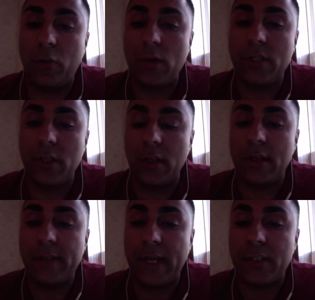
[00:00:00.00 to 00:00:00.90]
course, on
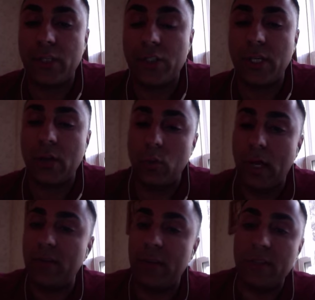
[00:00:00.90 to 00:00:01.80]
the taxation side, we'll
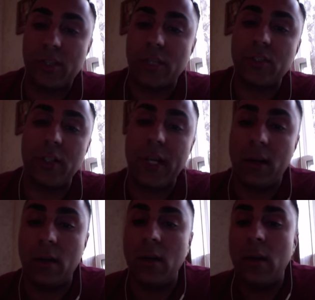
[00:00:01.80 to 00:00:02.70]
have that discussion
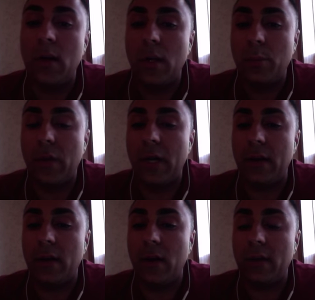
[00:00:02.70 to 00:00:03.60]
later,
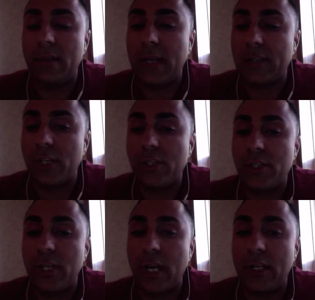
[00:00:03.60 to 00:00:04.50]
but on the taxation
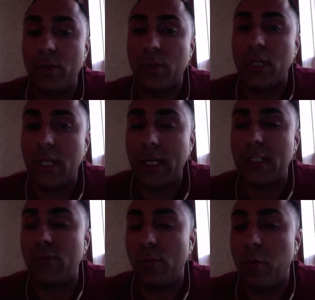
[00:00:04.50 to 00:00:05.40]
side, you will collect
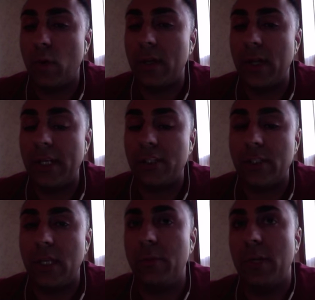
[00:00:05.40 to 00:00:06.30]
and report
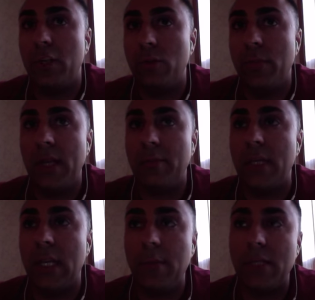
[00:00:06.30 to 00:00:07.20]
HST, but you may be
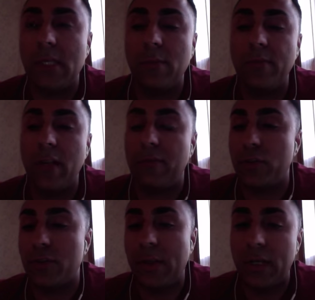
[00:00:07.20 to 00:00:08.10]
keeping some of it if you're
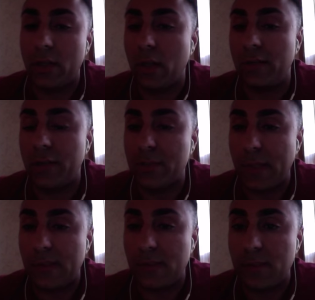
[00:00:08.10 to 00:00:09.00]
spending a lot of
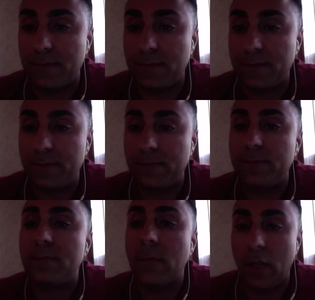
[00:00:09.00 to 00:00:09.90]
expenses.
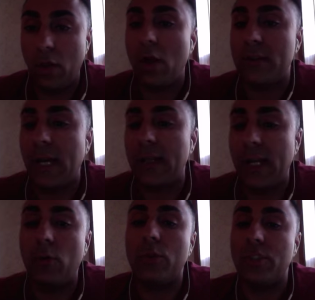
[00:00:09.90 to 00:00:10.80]
It'll all
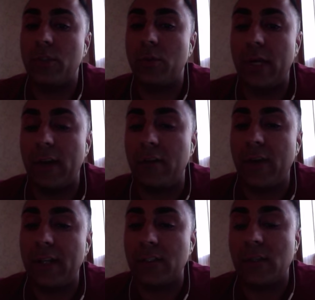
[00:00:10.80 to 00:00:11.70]
tally out, which you will get
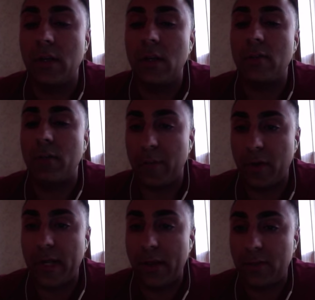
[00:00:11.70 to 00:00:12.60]
advice from
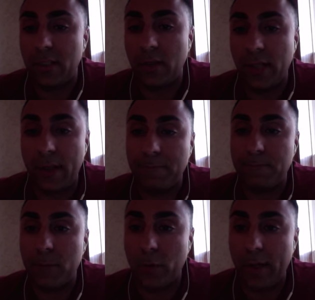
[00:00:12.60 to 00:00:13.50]
your accountant on that.
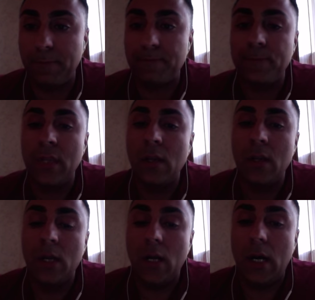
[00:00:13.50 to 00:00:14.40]
Okay?
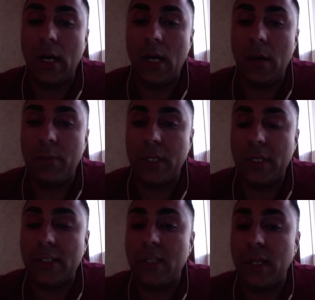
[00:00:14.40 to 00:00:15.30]
But
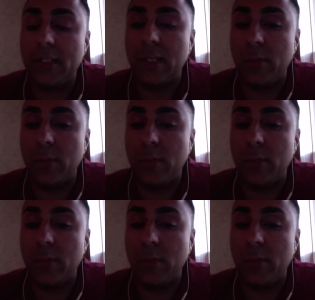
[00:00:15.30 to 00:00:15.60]
it's an